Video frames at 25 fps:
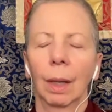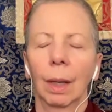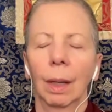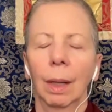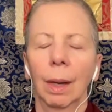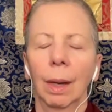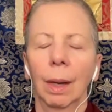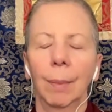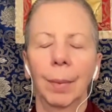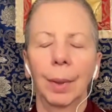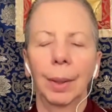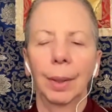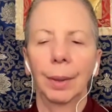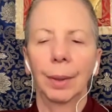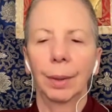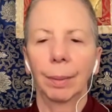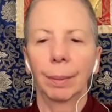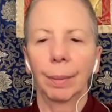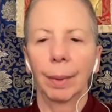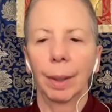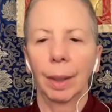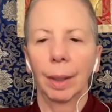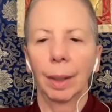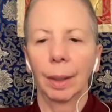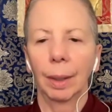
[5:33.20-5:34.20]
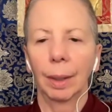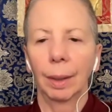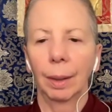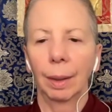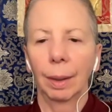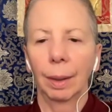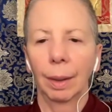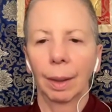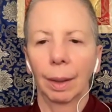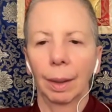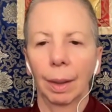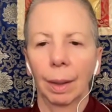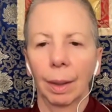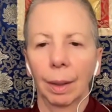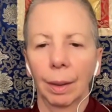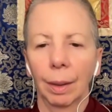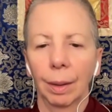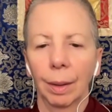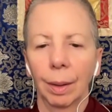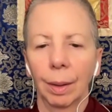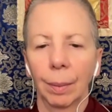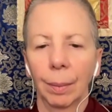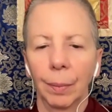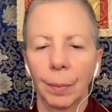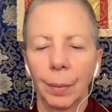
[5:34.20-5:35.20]
And then bring to mind
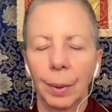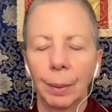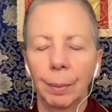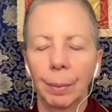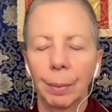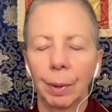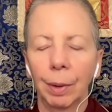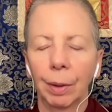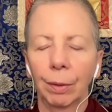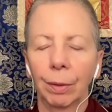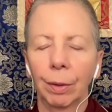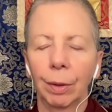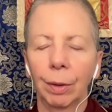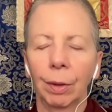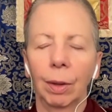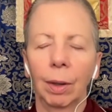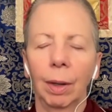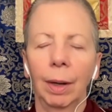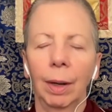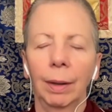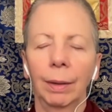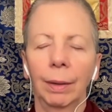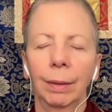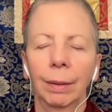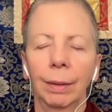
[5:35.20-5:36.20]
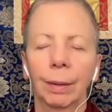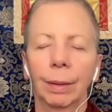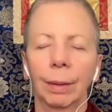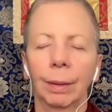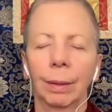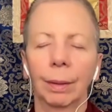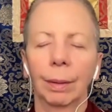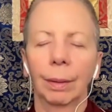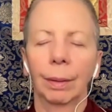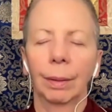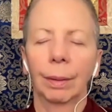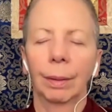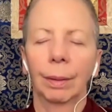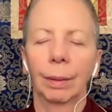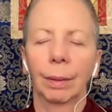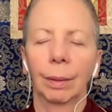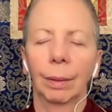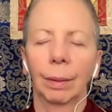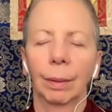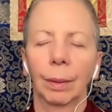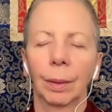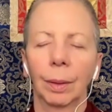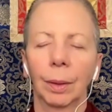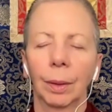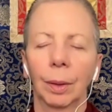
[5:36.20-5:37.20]
some people of your life.
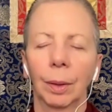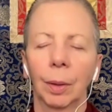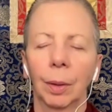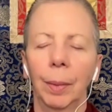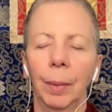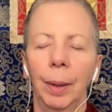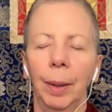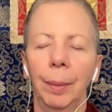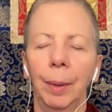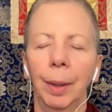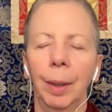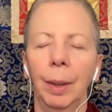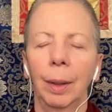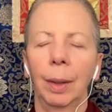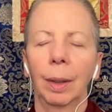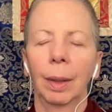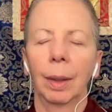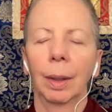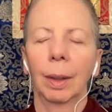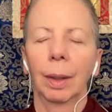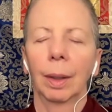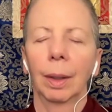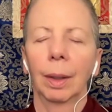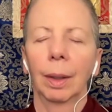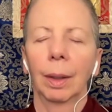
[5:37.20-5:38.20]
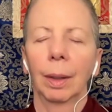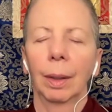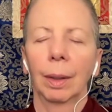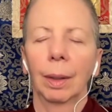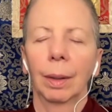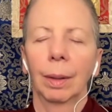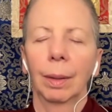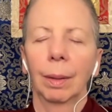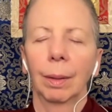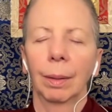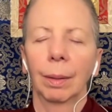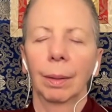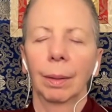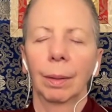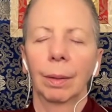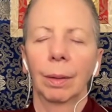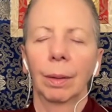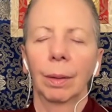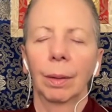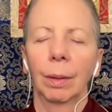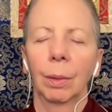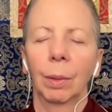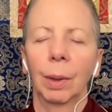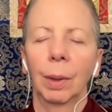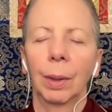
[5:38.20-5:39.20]
So maybe
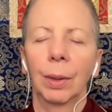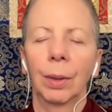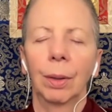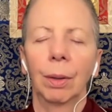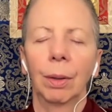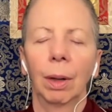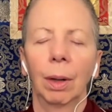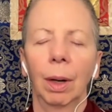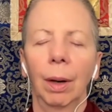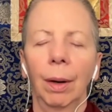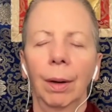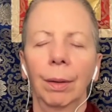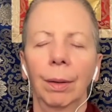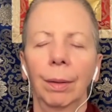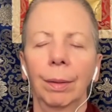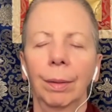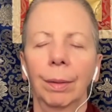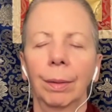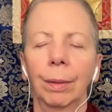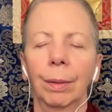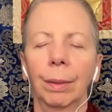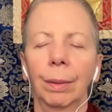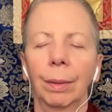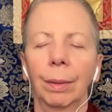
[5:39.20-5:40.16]
the ones you love,